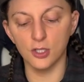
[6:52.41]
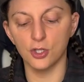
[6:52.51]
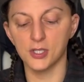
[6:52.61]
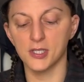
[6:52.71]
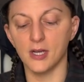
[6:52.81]

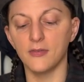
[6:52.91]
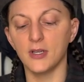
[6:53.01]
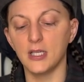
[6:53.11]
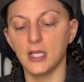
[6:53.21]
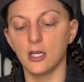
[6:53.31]
your stuff
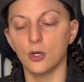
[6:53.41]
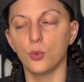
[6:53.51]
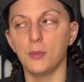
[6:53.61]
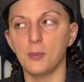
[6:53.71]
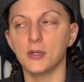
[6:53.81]
in here
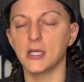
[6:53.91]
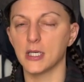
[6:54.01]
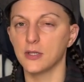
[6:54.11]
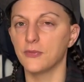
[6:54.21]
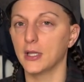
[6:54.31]
will be
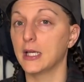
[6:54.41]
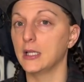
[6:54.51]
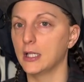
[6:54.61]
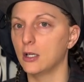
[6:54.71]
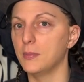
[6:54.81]
protected for like a
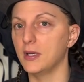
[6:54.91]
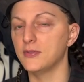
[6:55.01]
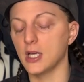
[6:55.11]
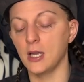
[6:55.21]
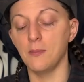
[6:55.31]
little bit of
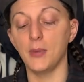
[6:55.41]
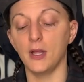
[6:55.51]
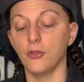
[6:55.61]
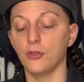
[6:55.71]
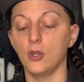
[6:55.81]
time,
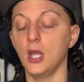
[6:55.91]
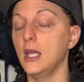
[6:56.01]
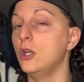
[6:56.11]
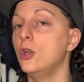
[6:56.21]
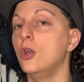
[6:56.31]
but
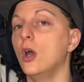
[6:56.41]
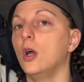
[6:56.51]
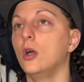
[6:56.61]
in